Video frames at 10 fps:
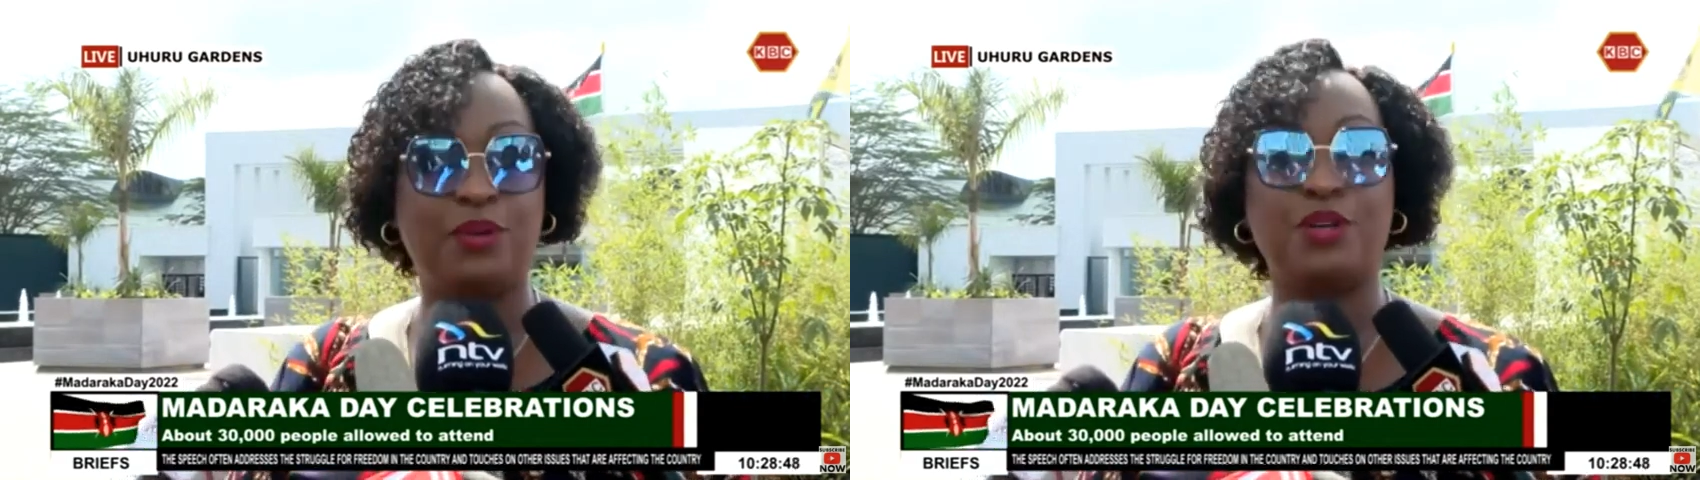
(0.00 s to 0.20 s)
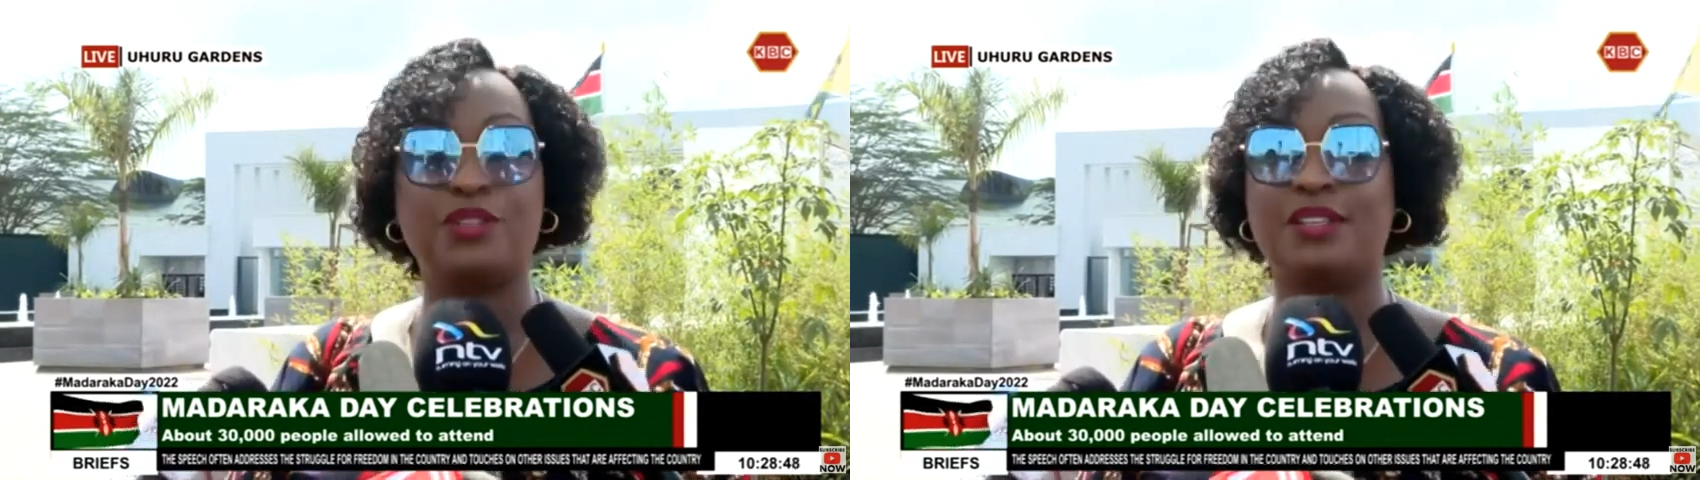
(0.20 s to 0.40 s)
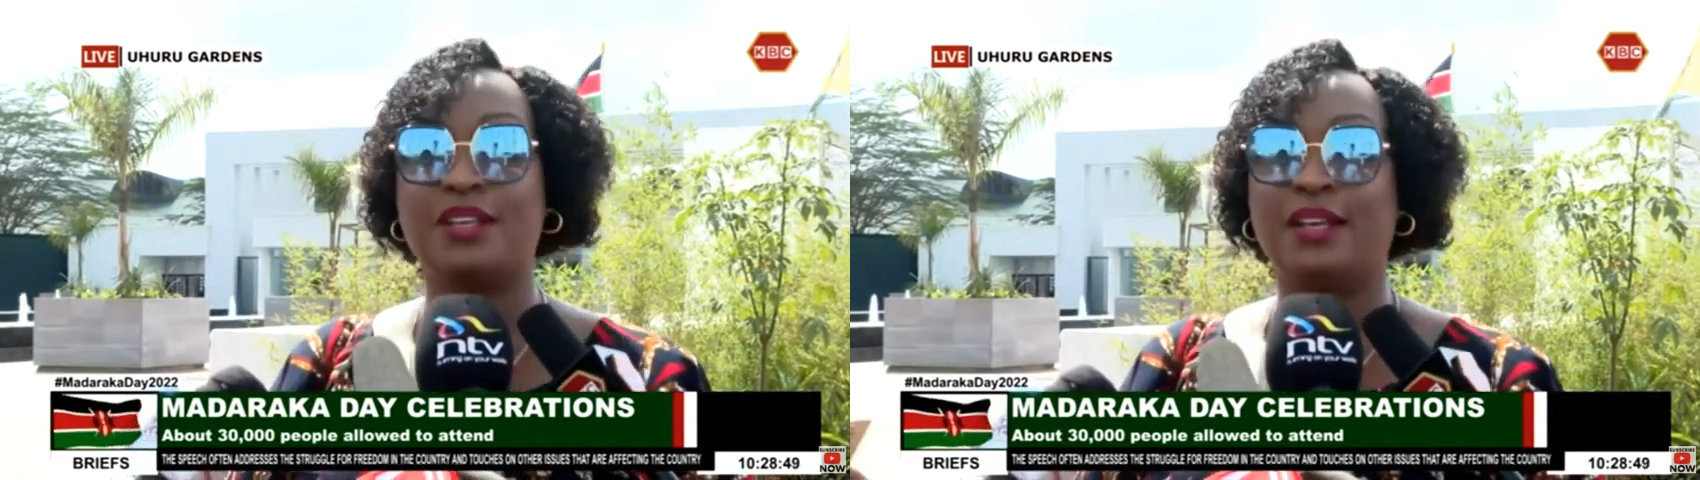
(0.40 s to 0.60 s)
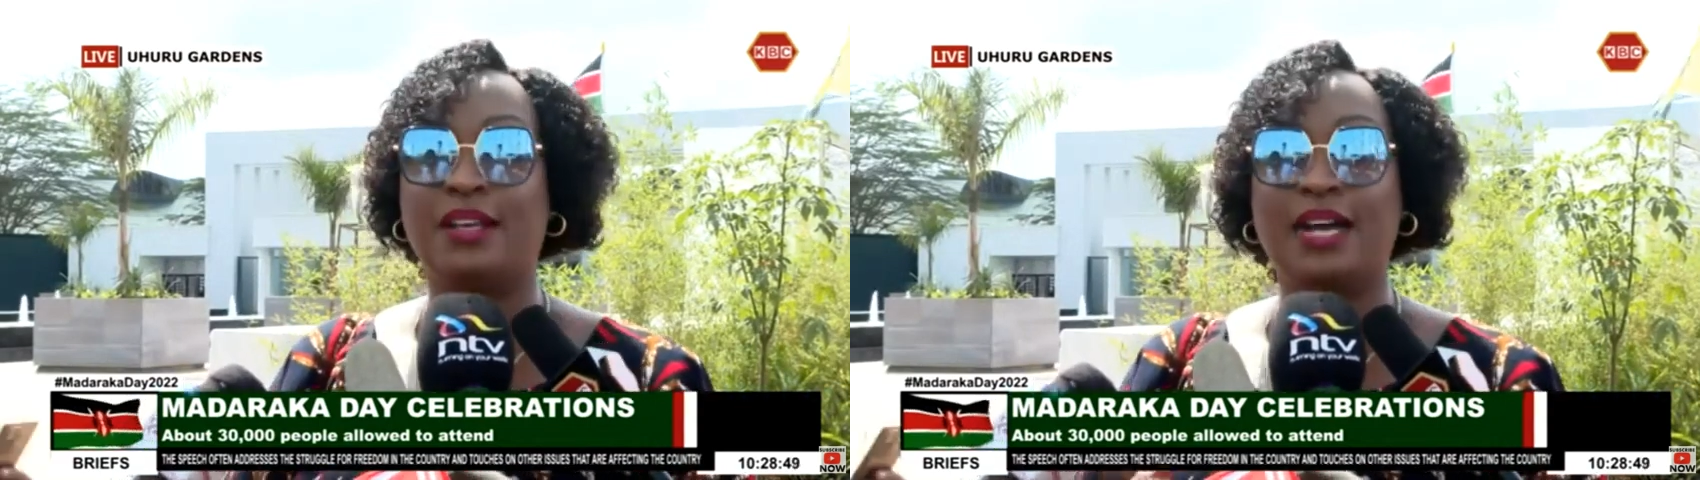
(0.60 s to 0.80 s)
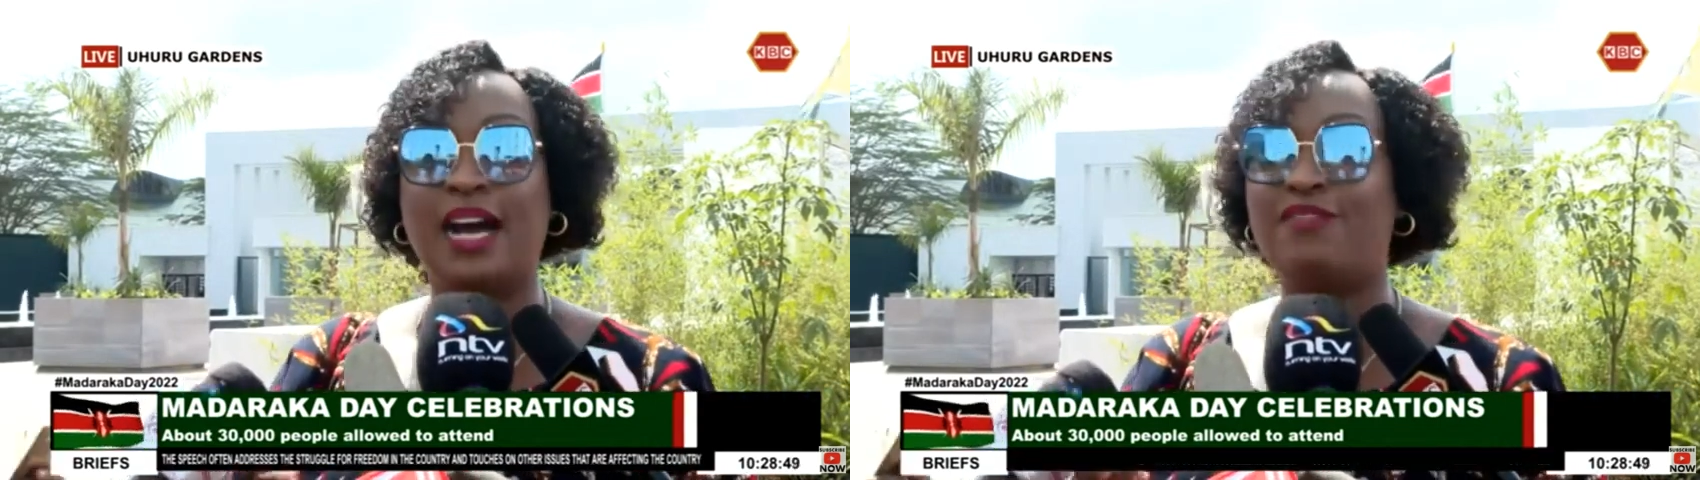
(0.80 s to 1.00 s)
because
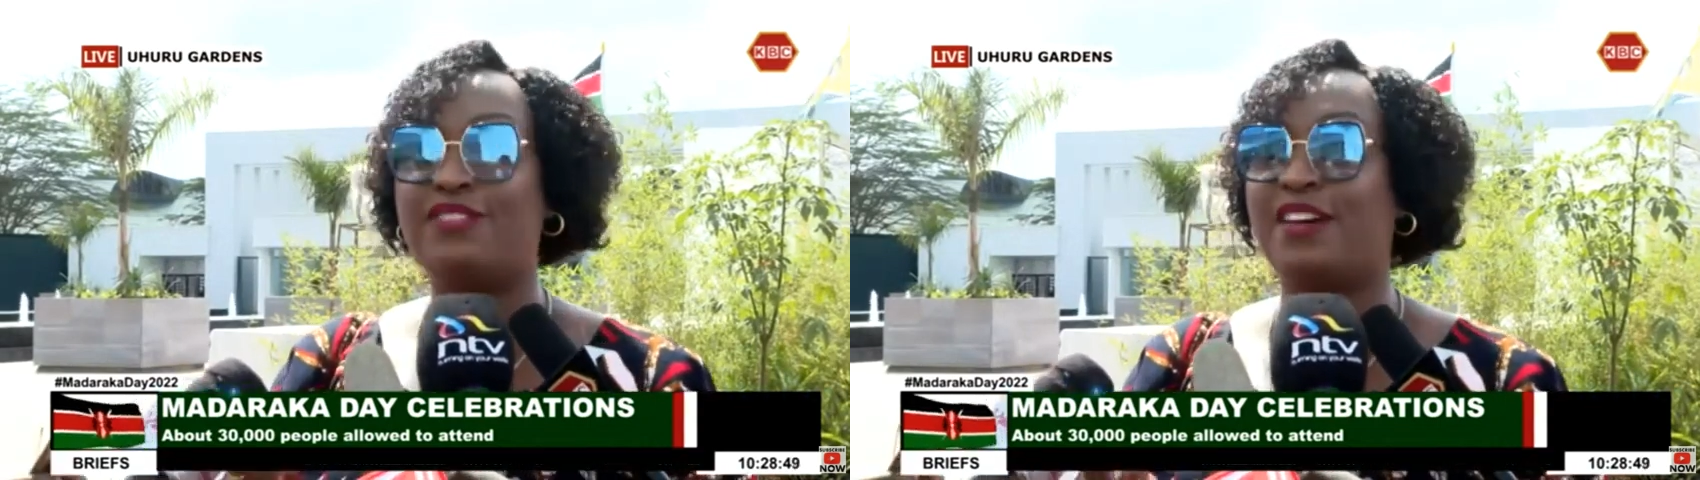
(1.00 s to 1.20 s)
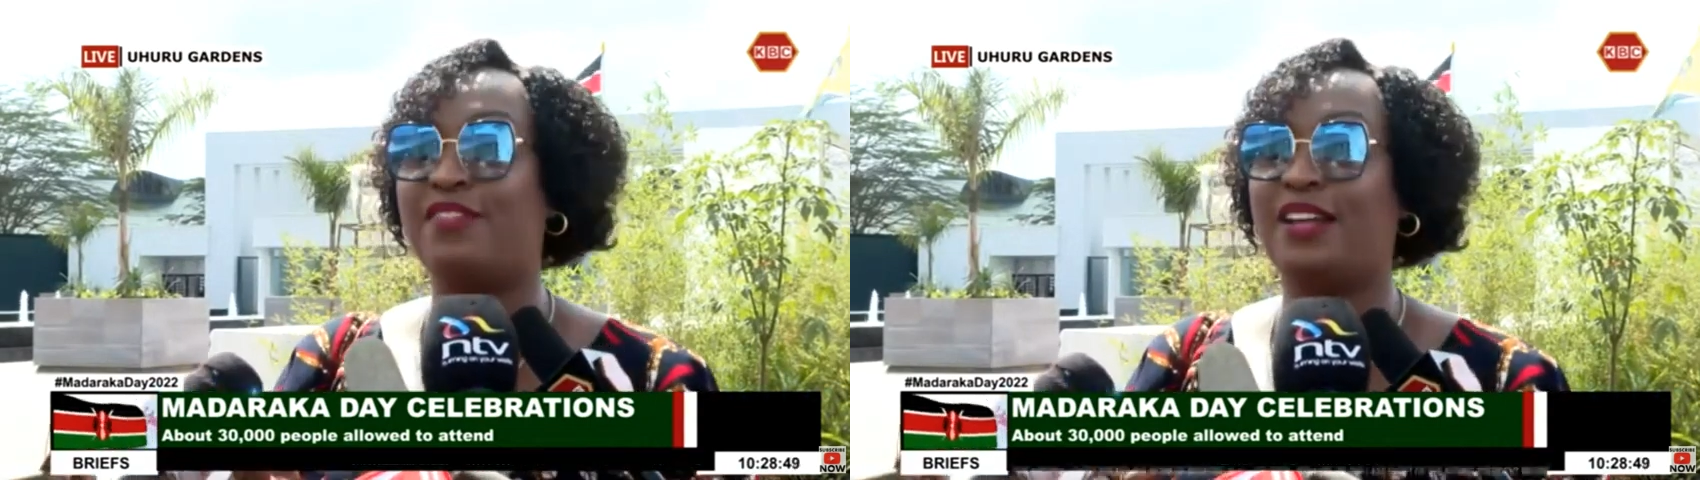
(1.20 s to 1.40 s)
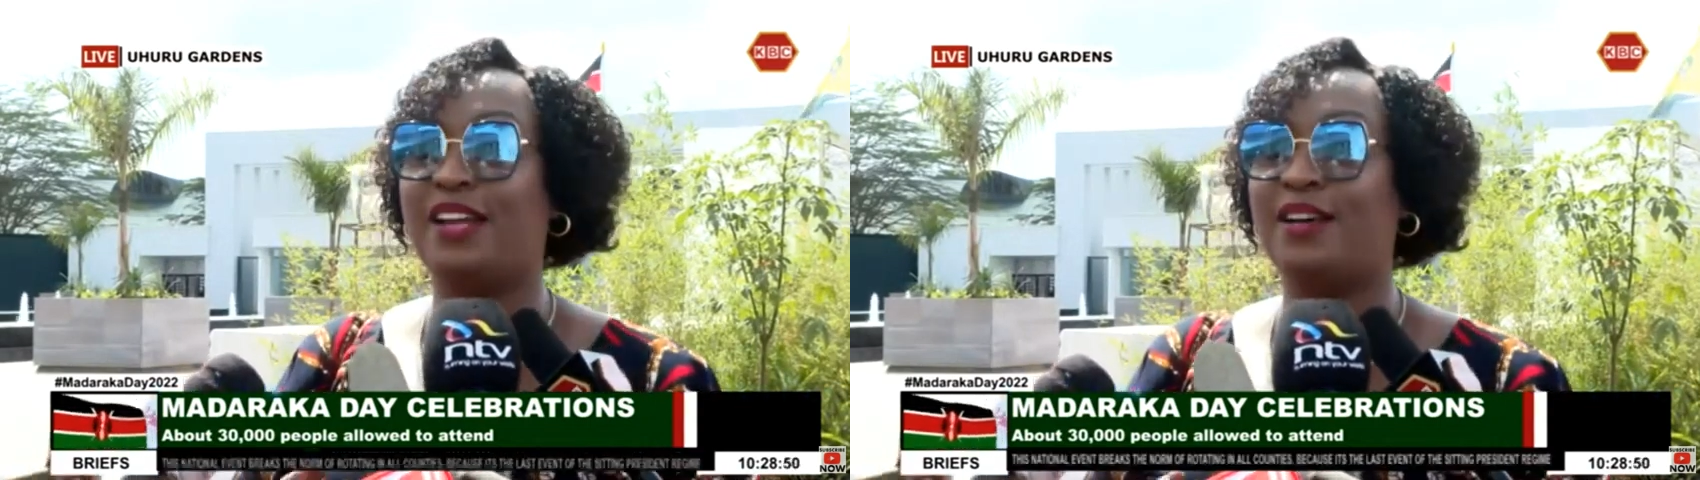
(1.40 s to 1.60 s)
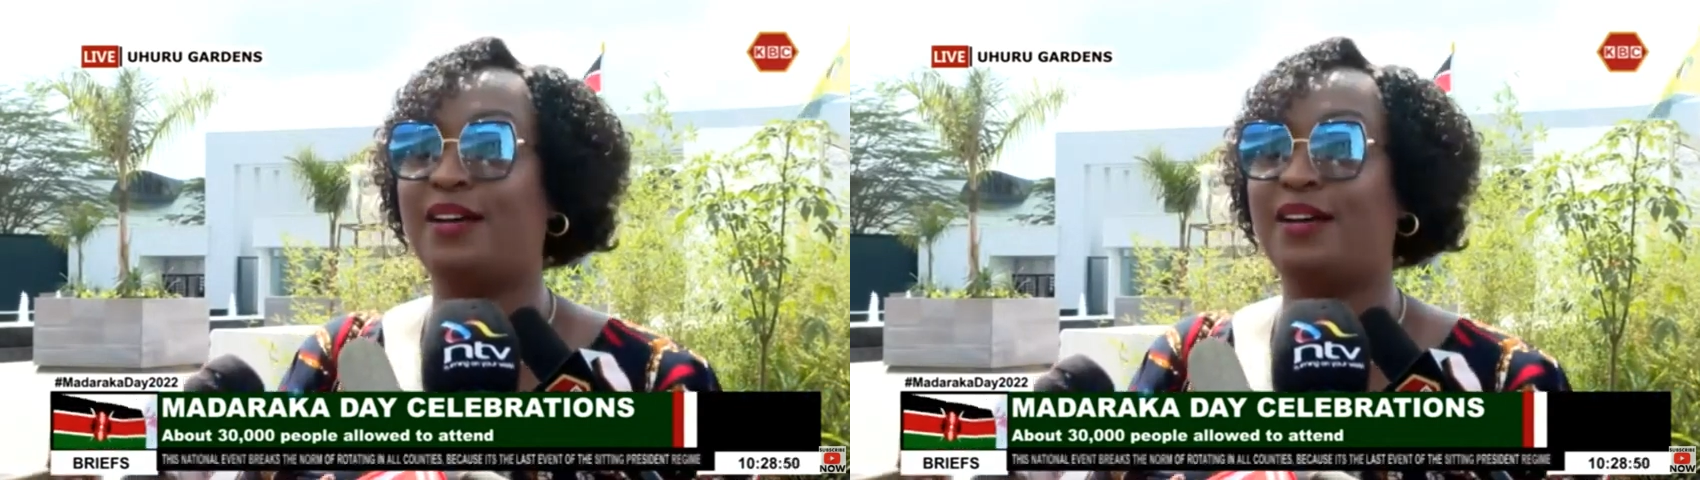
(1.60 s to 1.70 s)
I've traveled